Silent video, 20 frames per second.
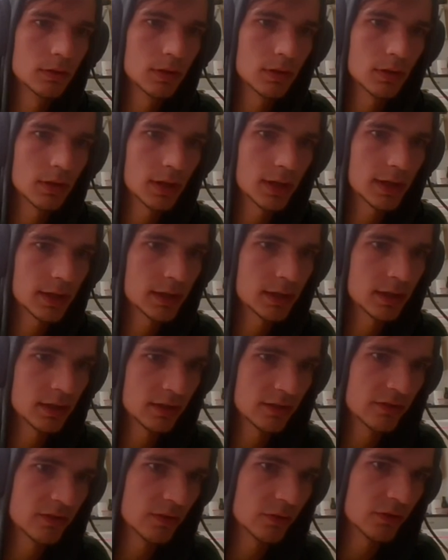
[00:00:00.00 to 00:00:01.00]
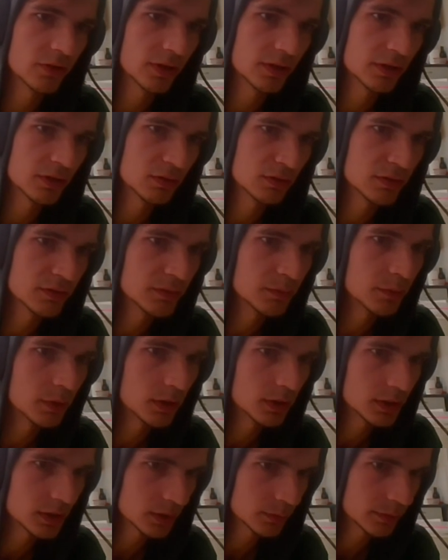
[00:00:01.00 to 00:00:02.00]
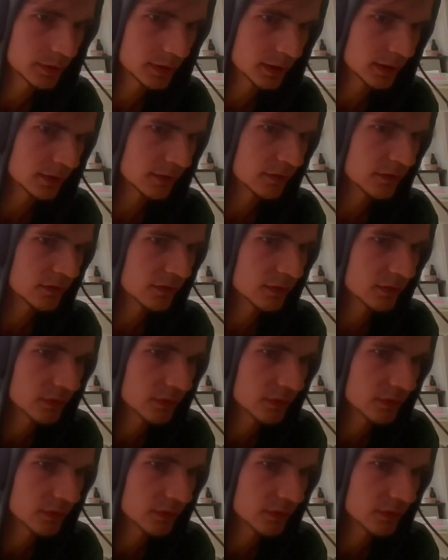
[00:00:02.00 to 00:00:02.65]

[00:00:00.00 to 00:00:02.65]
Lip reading: line, and it's the center of the Bollinger Bands.